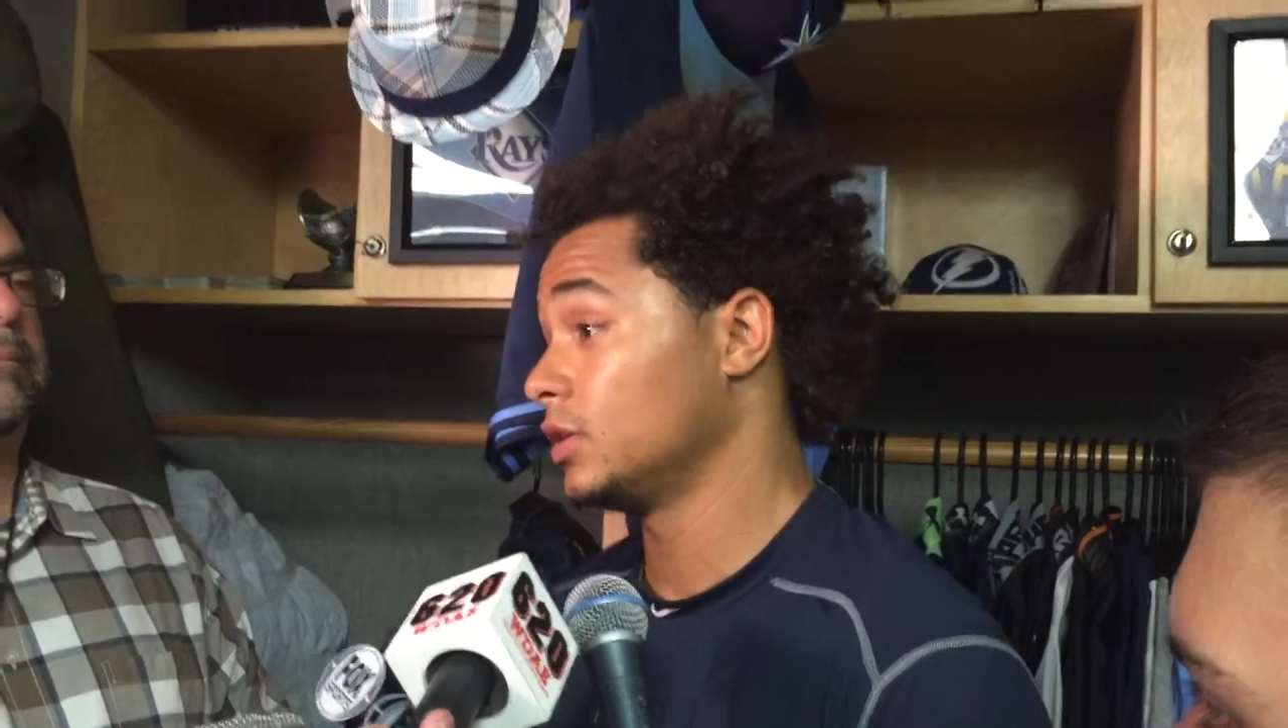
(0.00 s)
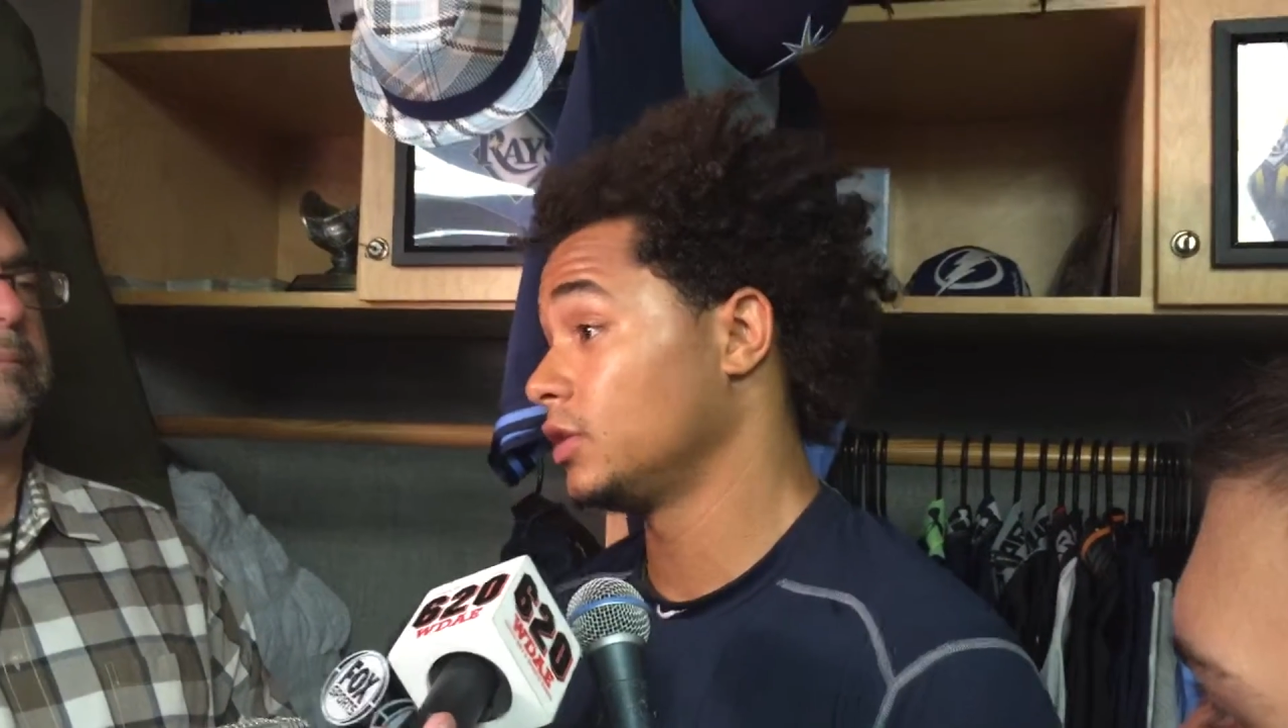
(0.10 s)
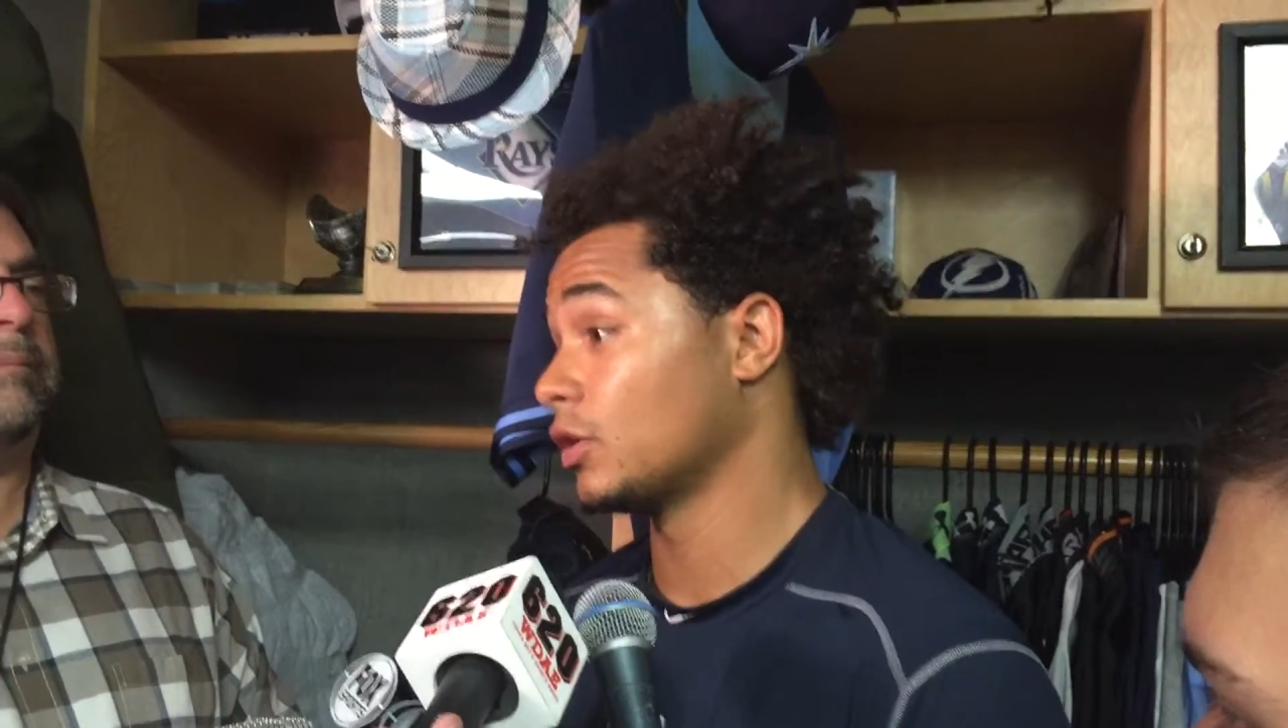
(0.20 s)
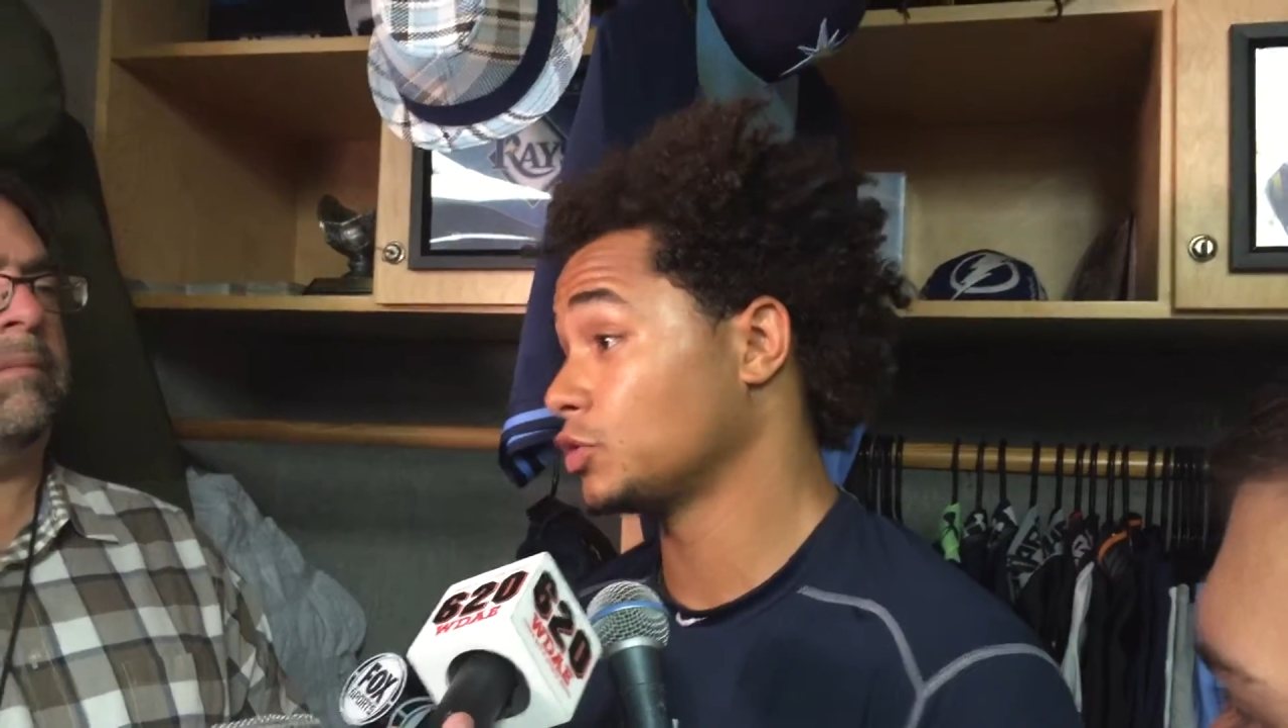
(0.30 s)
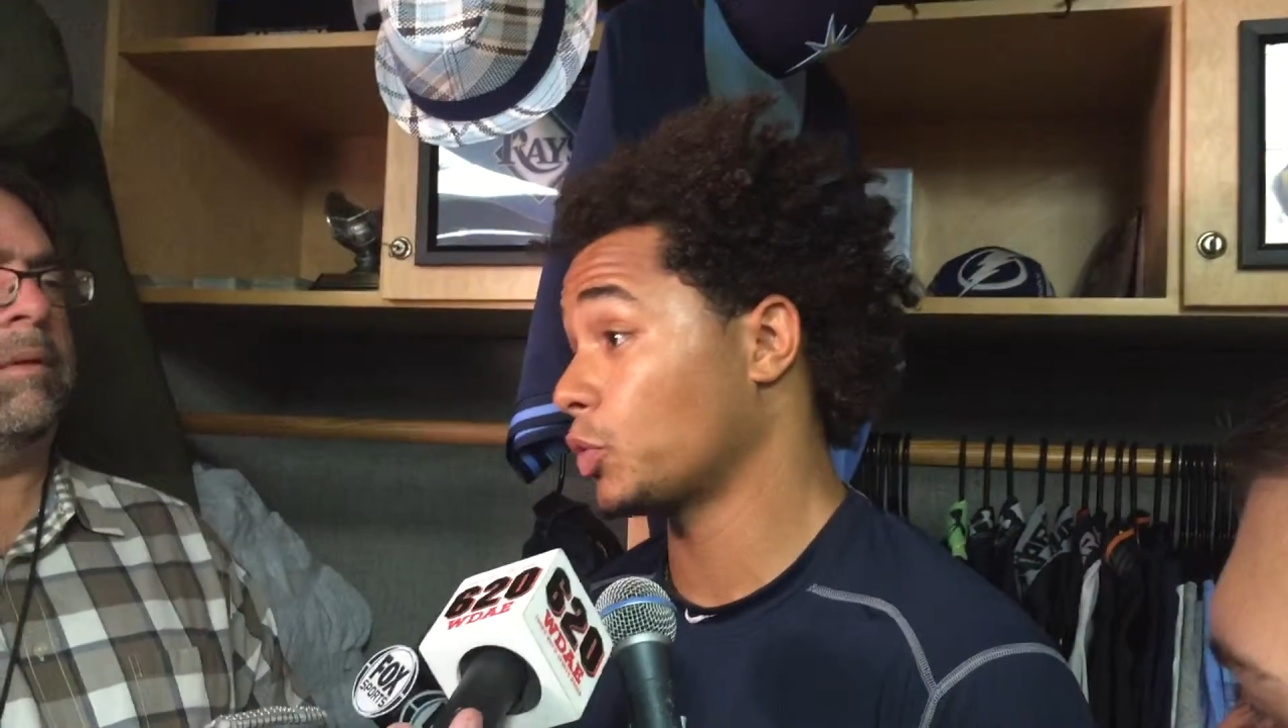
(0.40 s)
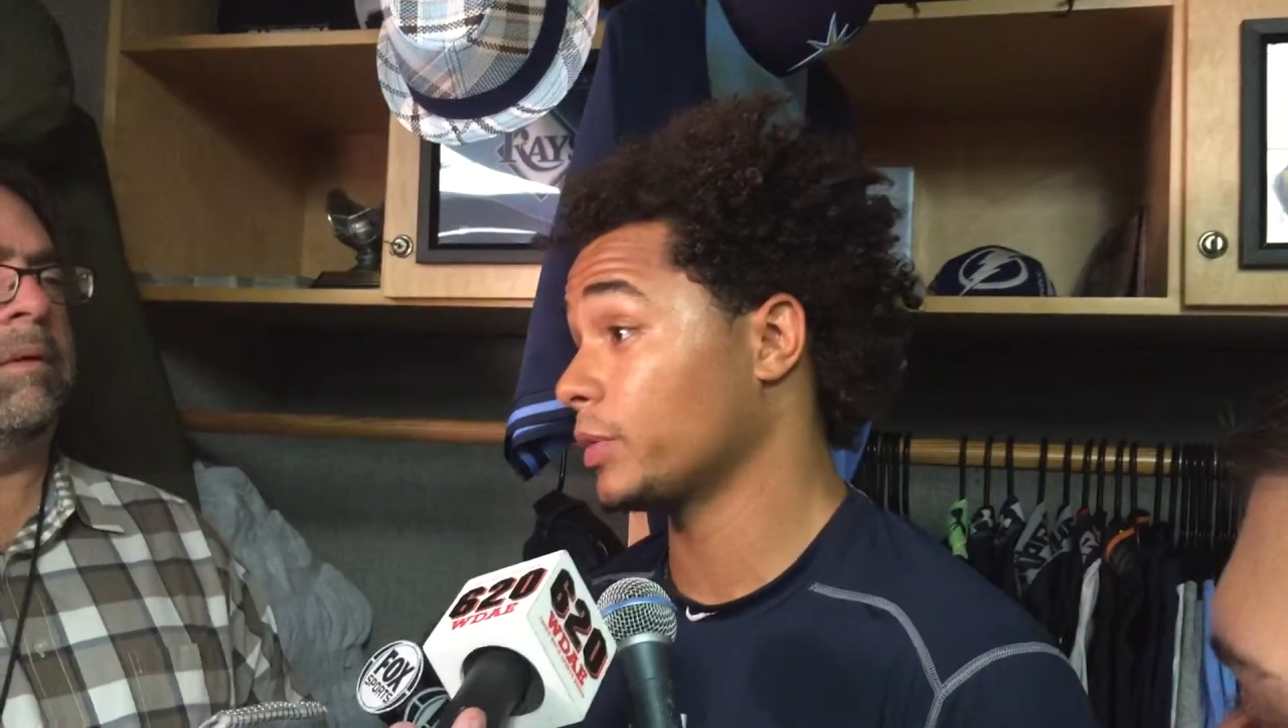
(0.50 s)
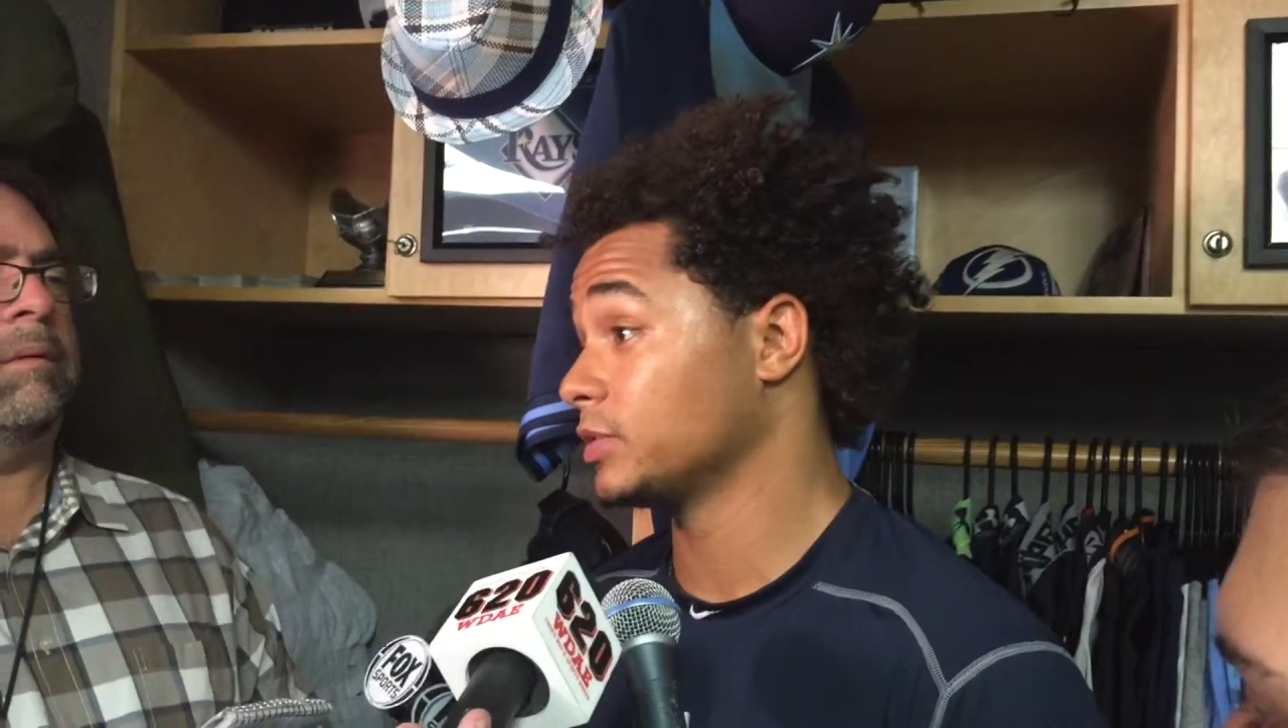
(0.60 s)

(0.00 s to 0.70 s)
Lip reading: you know, 20%